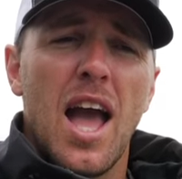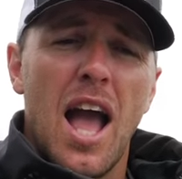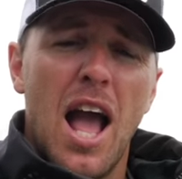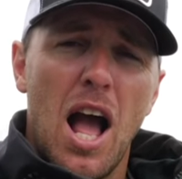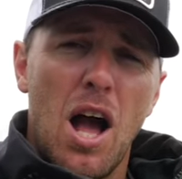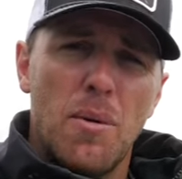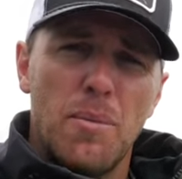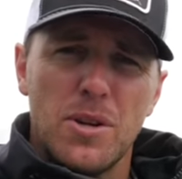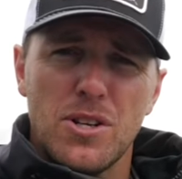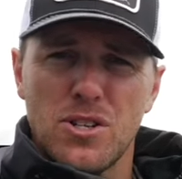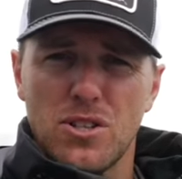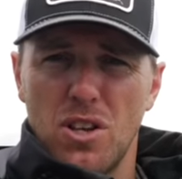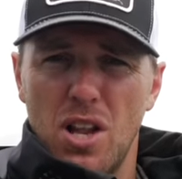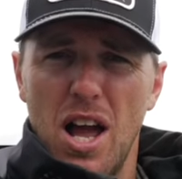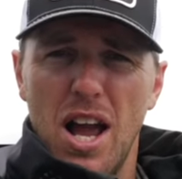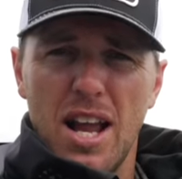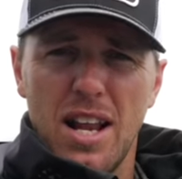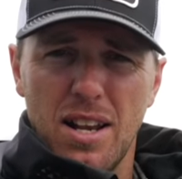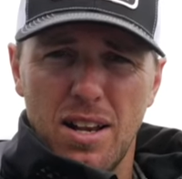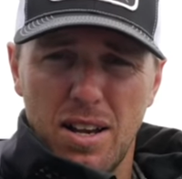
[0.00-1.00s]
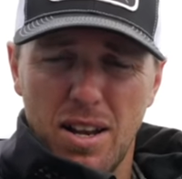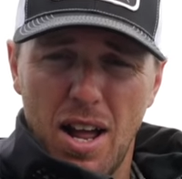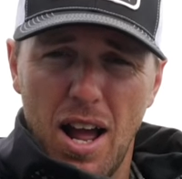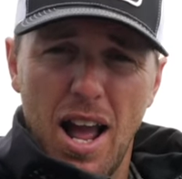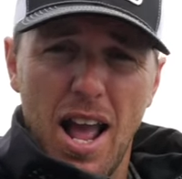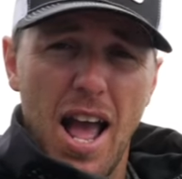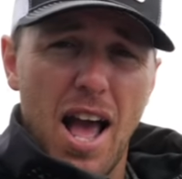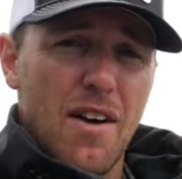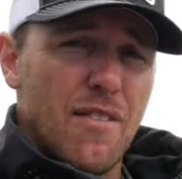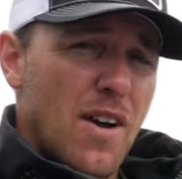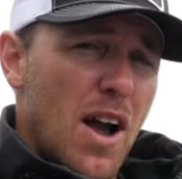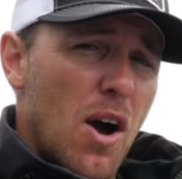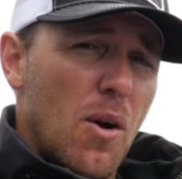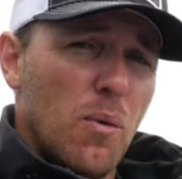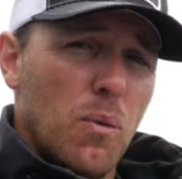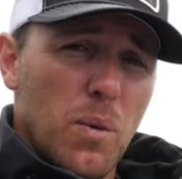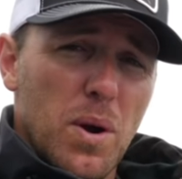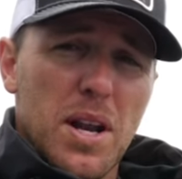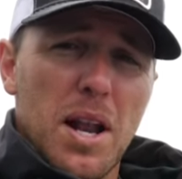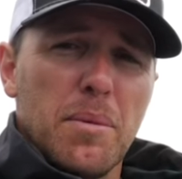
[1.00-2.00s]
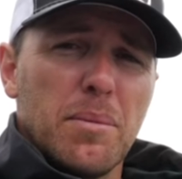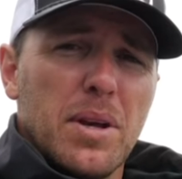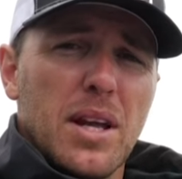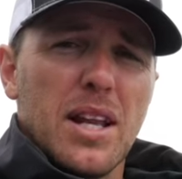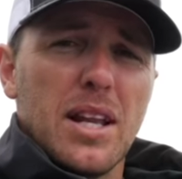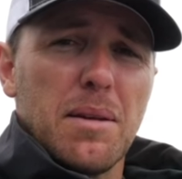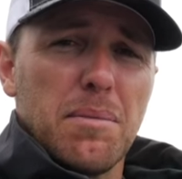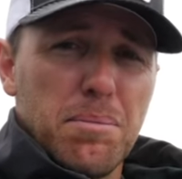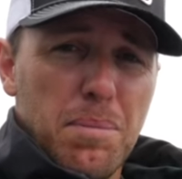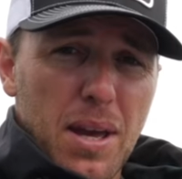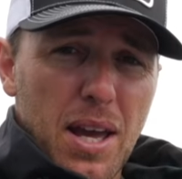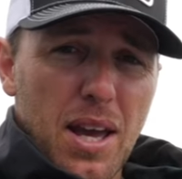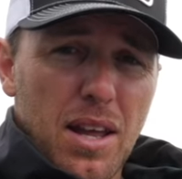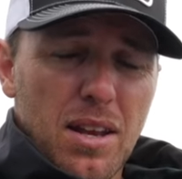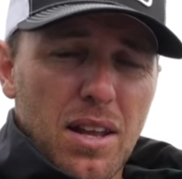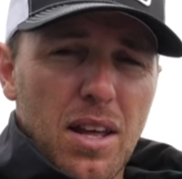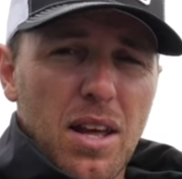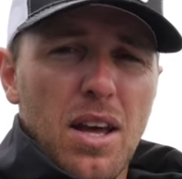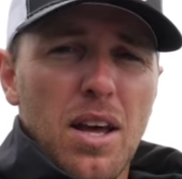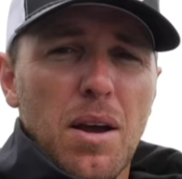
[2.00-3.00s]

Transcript: how much line I have out when I'm getting bit,